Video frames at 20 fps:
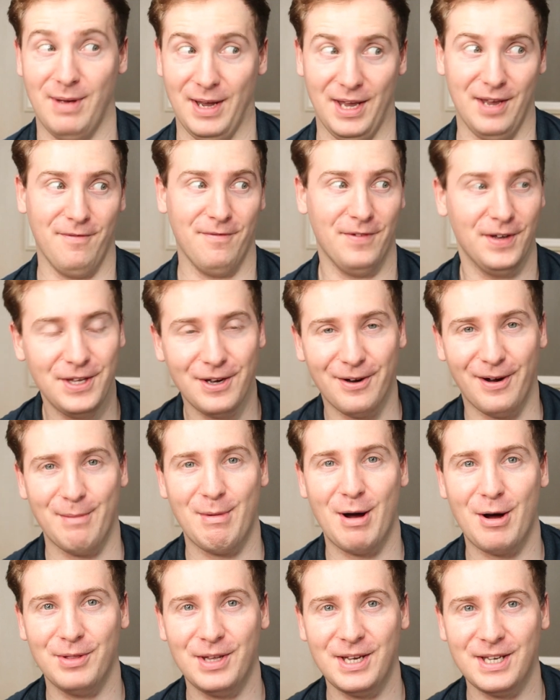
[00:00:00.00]
making a video
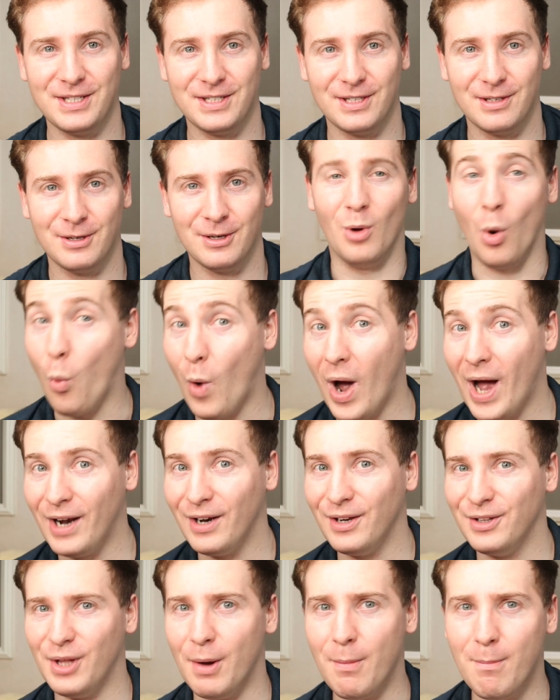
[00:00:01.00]
about this?
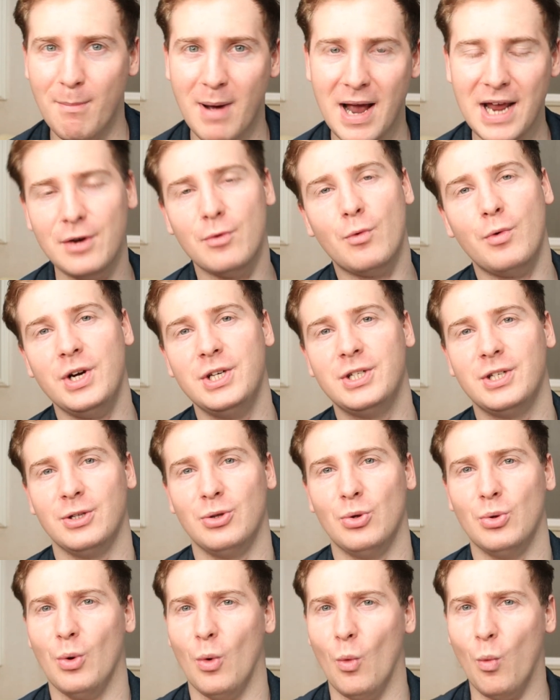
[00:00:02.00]
Well, the main
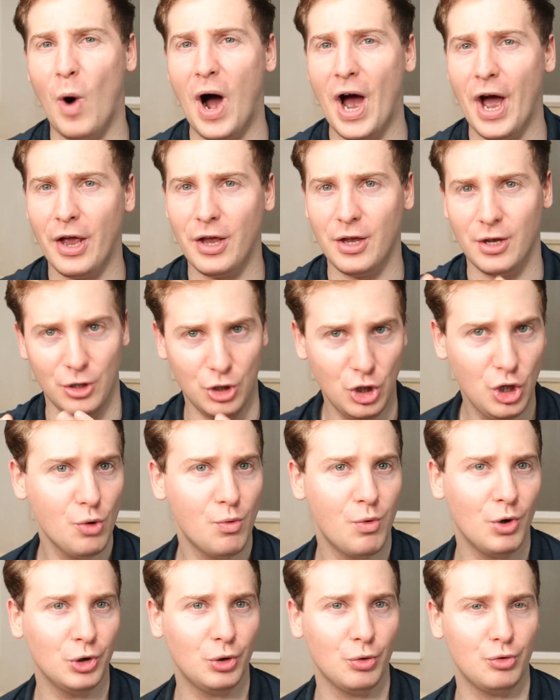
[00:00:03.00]
reason why you
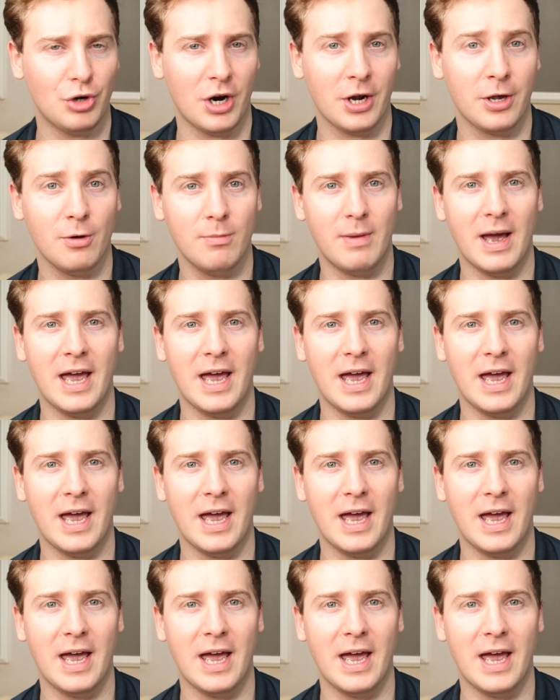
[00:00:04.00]
want to track your